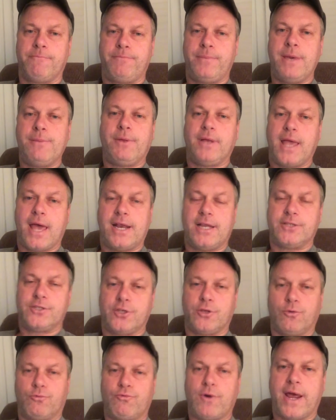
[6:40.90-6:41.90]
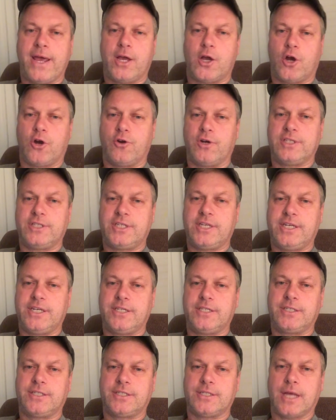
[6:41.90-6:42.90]
people get into the right
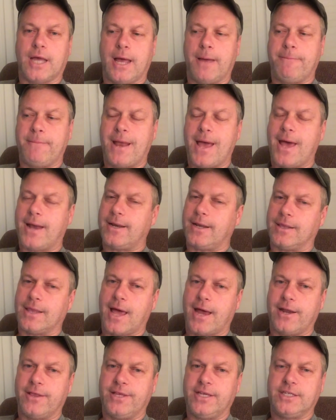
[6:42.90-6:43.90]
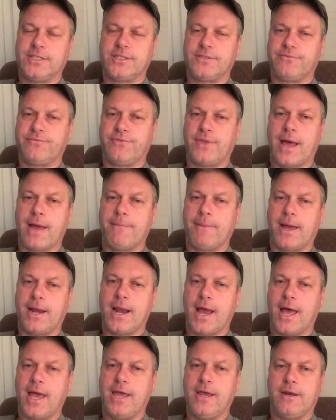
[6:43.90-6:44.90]
currencies, not a lot of these
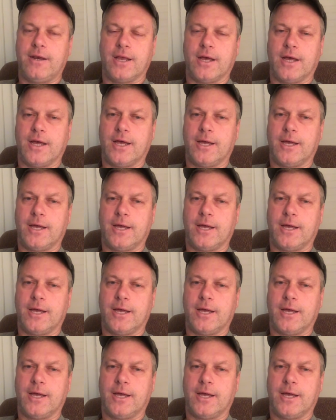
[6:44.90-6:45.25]
fly-by-night,